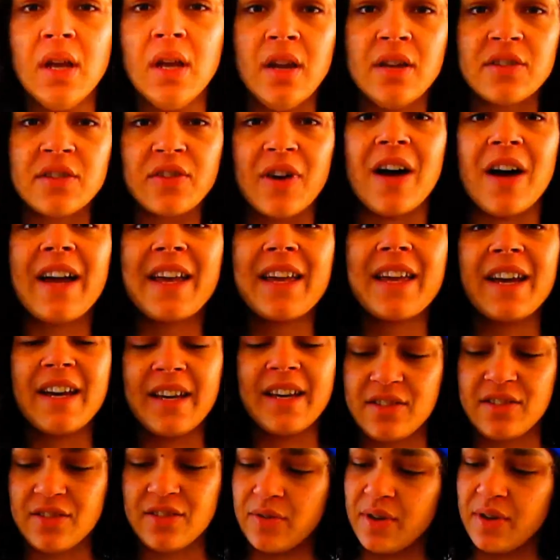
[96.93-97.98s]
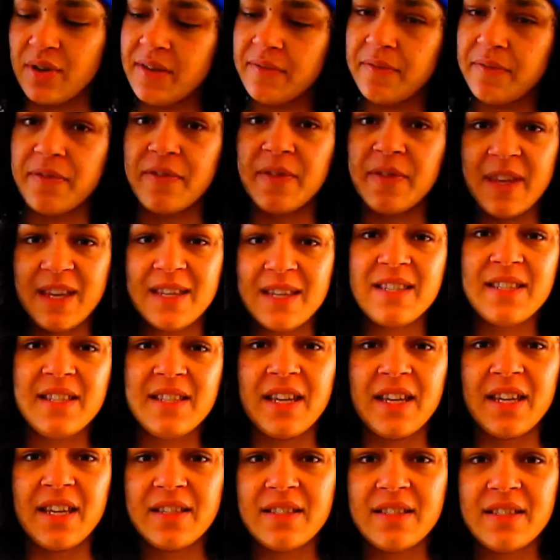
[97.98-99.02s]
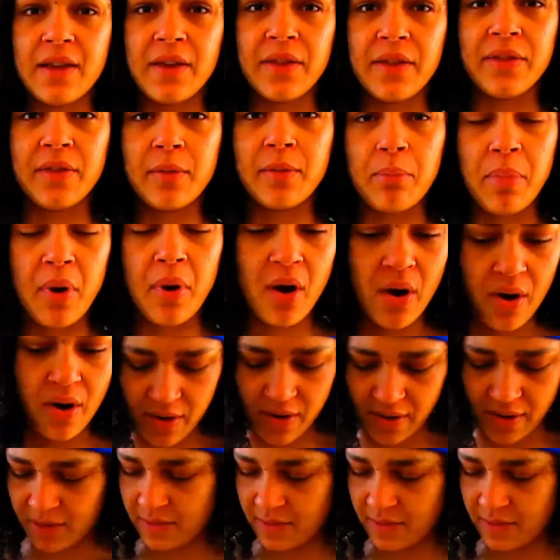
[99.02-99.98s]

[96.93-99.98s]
So hi guys, so if this is the bar,